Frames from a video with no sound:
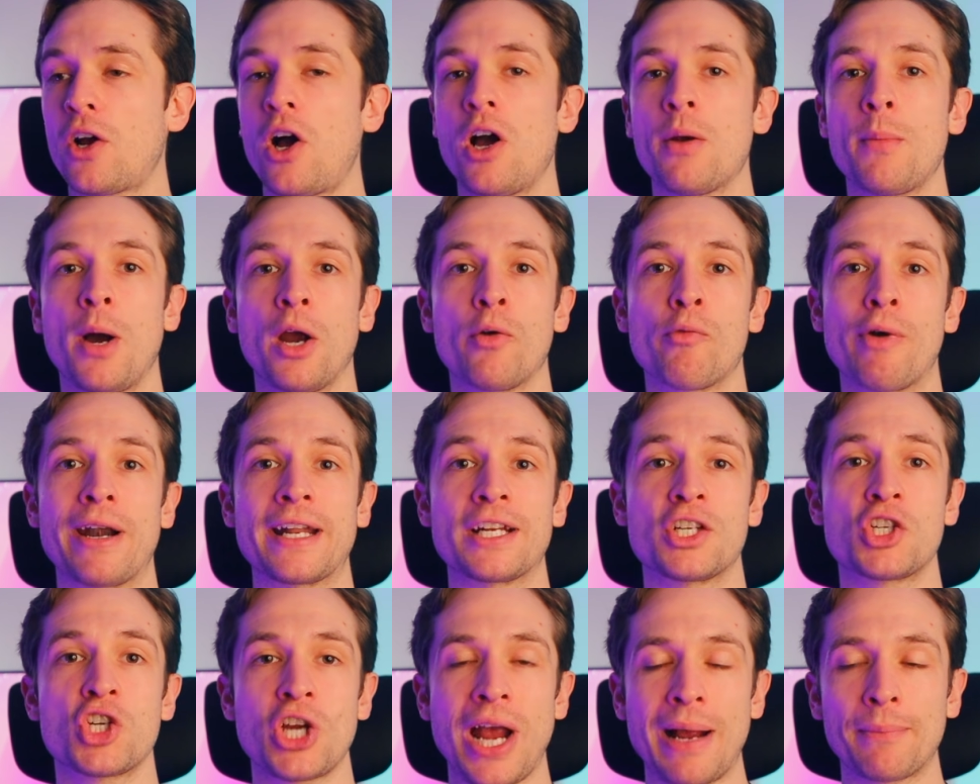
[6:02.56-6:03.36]
time I read
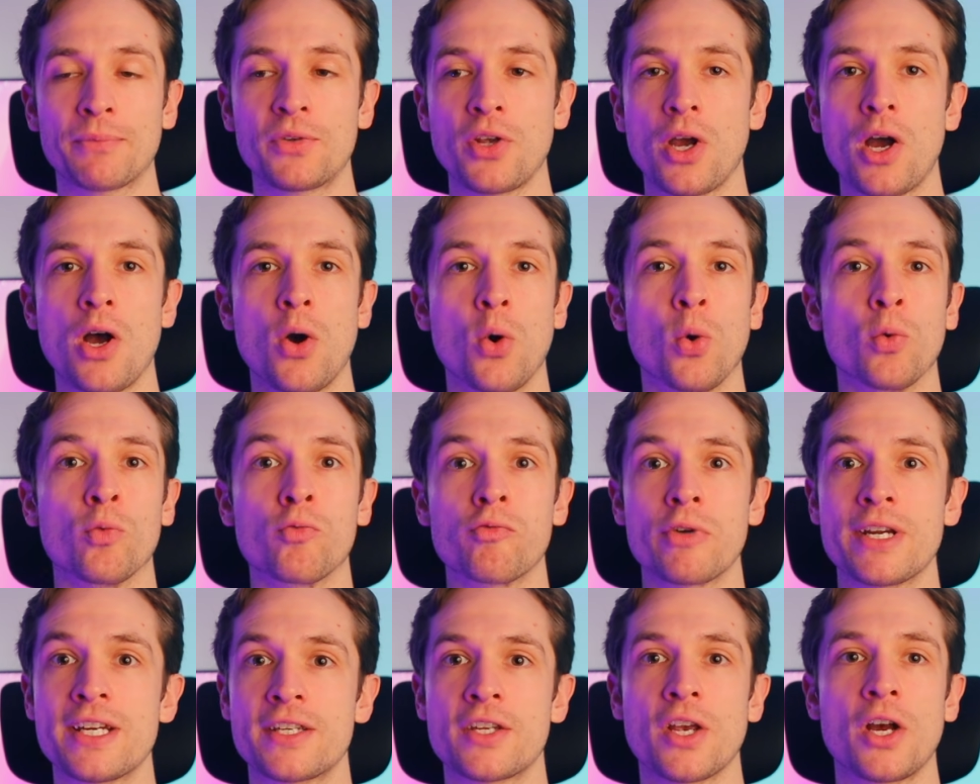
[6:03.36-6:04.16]
a chapter or
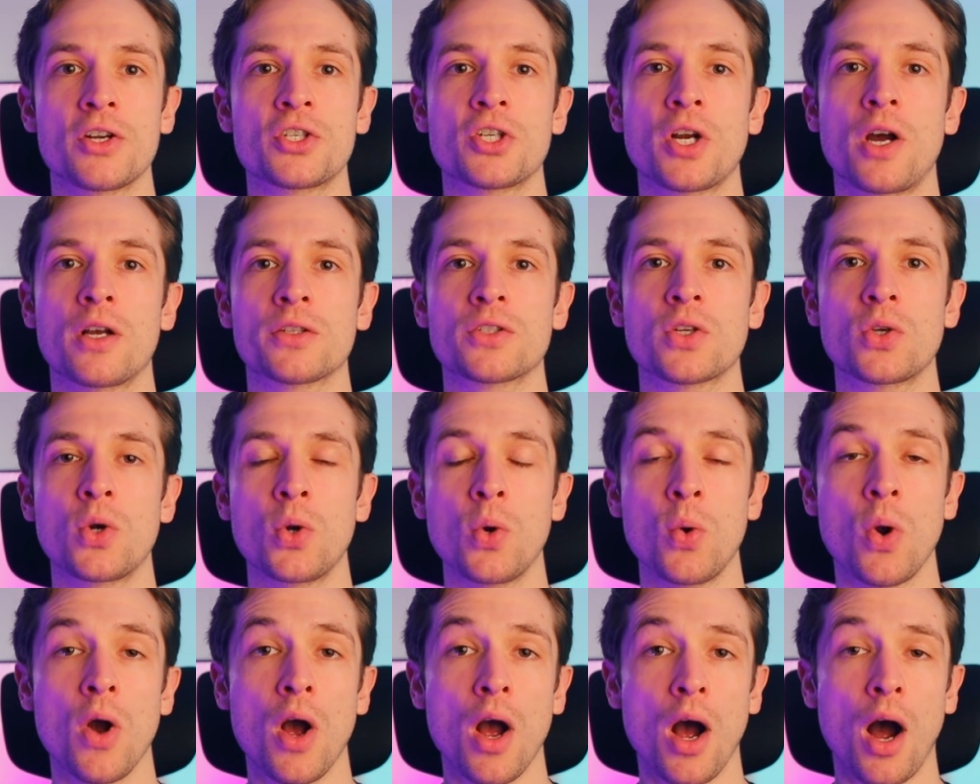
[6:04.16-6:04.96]
research
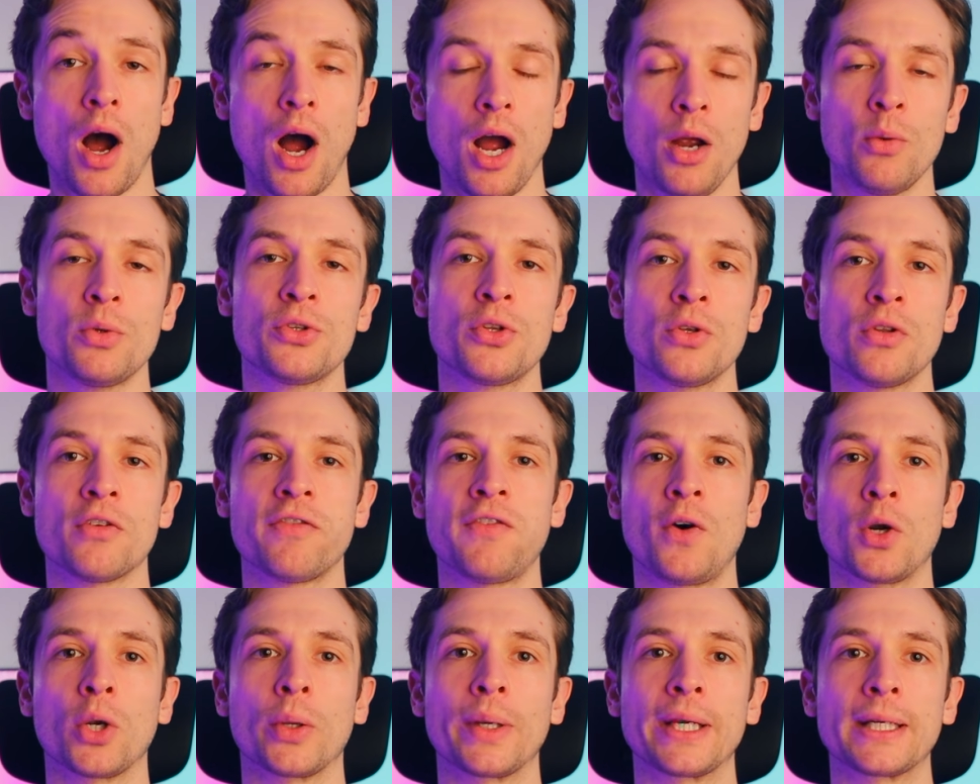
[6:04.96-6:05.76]
article, I would do the
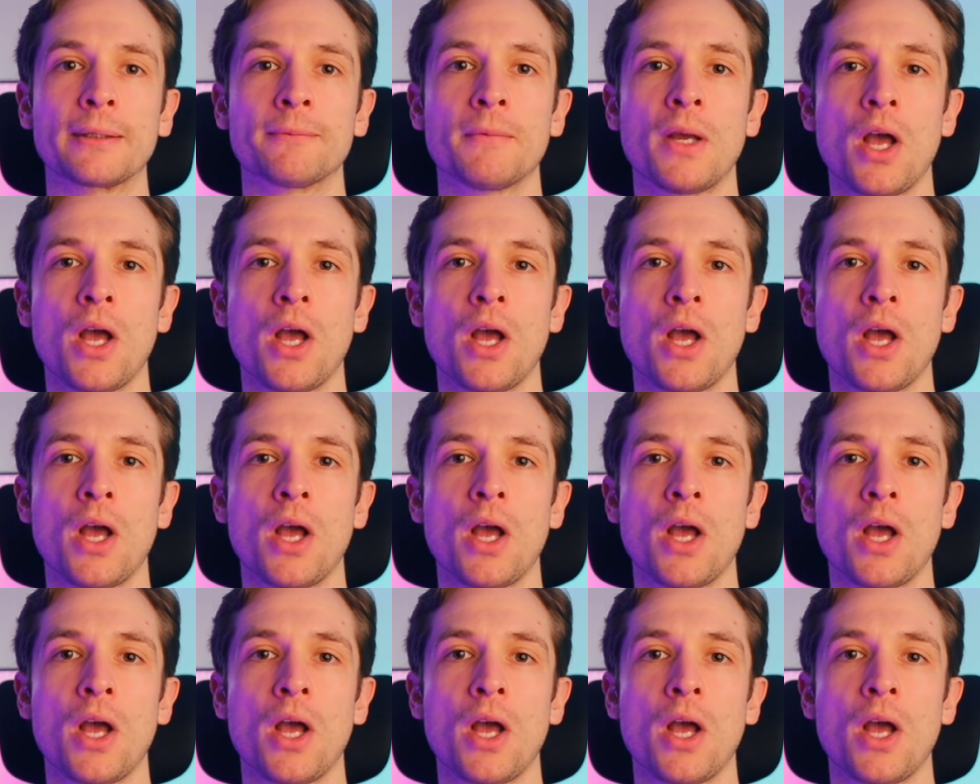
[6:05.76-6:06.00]
following.